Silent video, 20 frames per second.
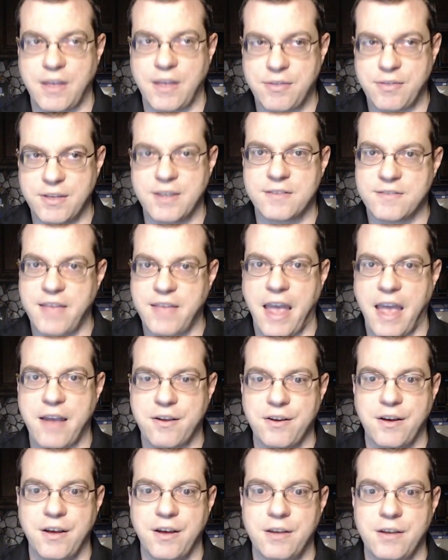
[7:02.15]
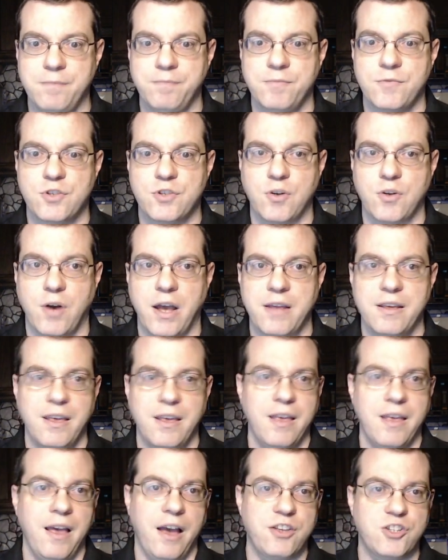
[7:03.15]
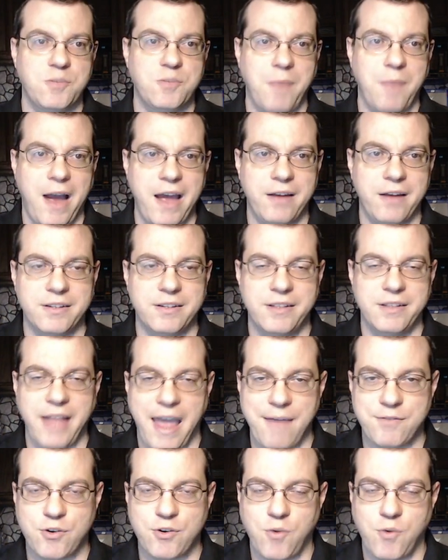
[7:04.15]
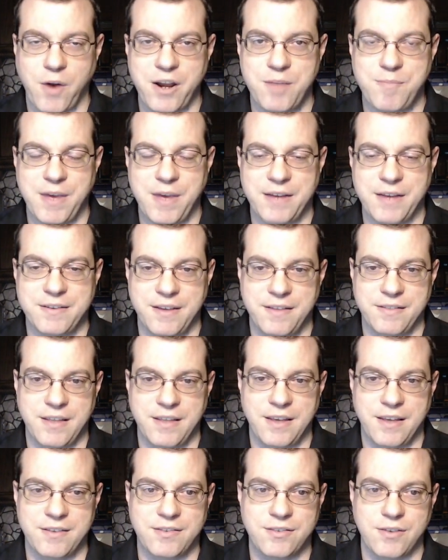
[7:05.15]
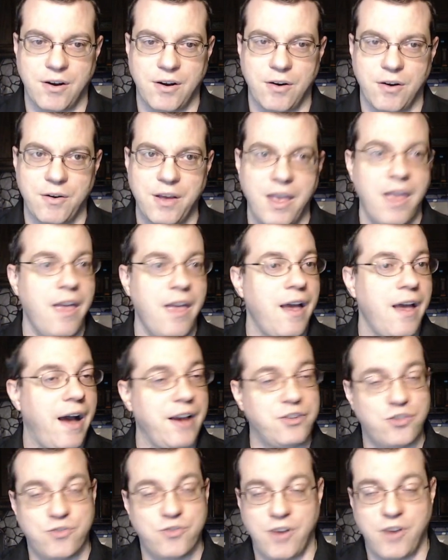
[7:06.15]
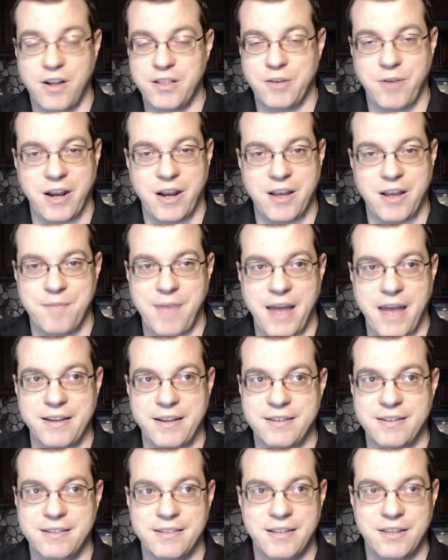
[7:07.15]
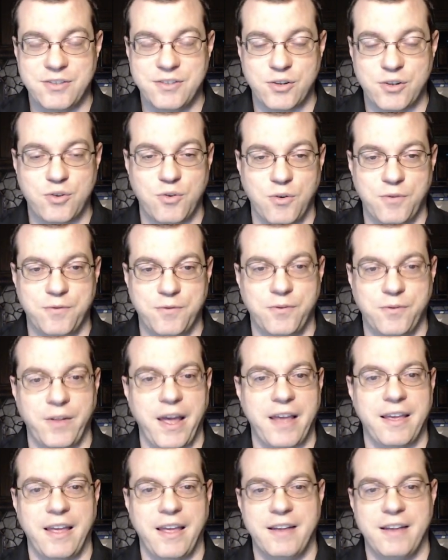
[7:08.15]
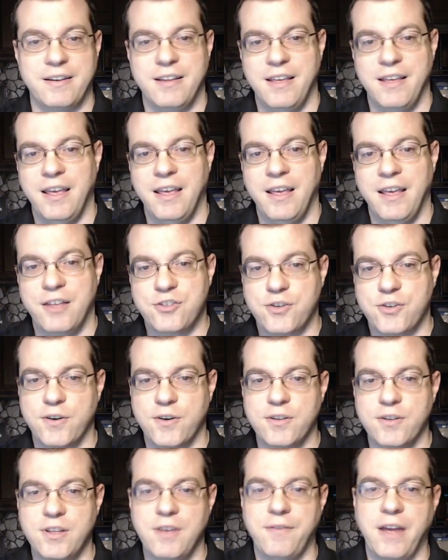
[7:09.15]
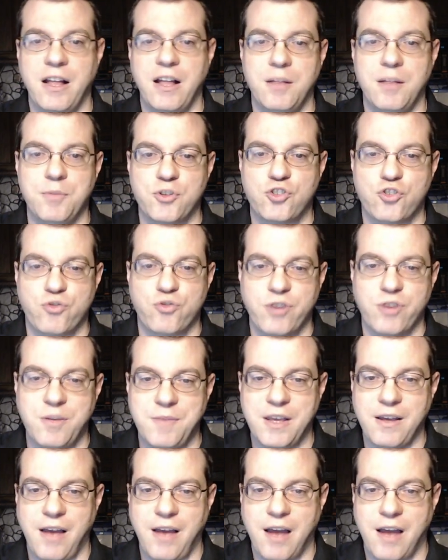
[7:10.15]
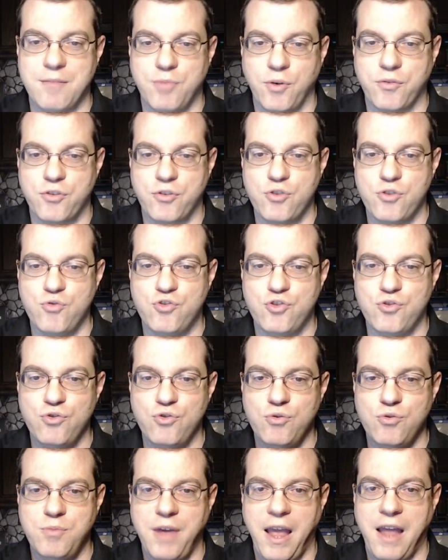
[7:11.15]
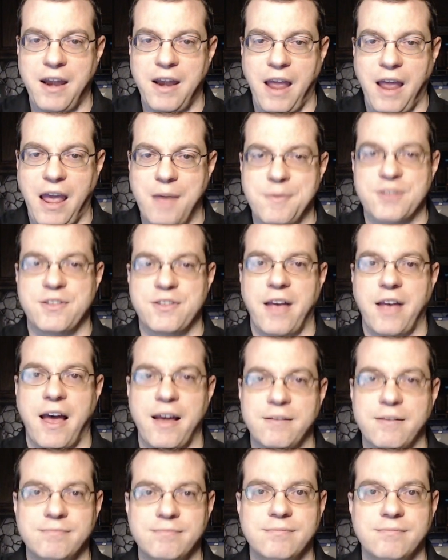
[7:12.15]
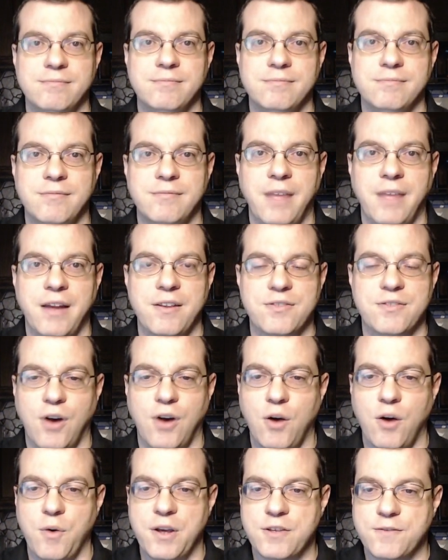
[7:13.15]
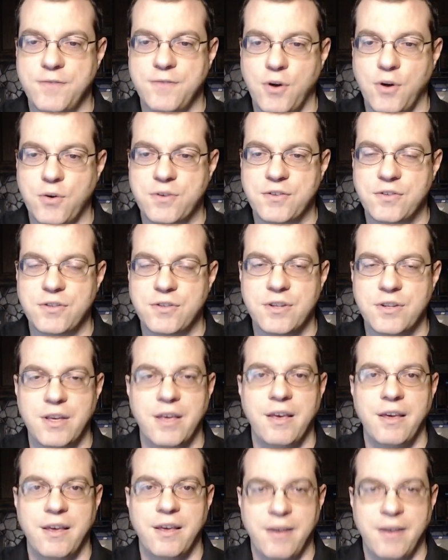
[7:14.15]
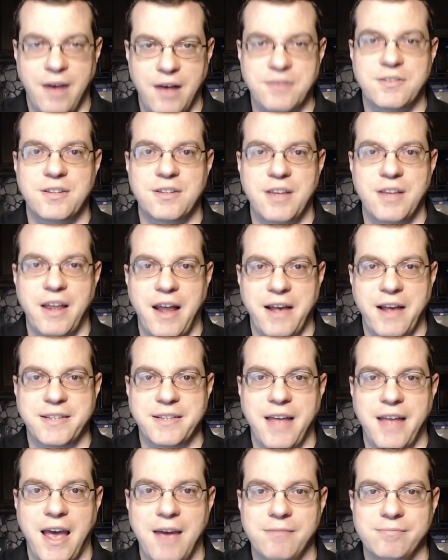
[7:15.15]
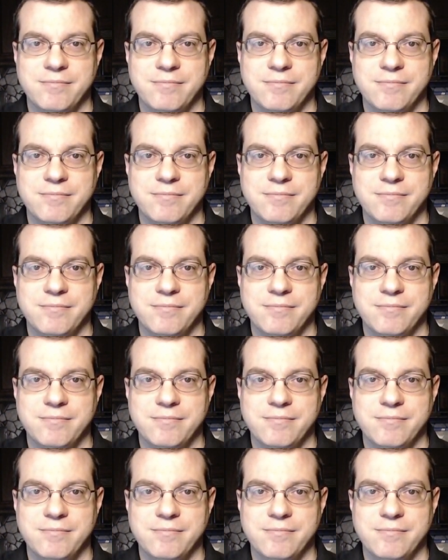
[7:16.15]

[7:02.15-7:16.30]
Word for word: I think it's that good. So I, I smiled and laughed quite a bit in this. So I strongly recommend it. It's a cool flick, and it's currently available streaming on both YouTube and Amazon. And as always, folks, I'll see you next time.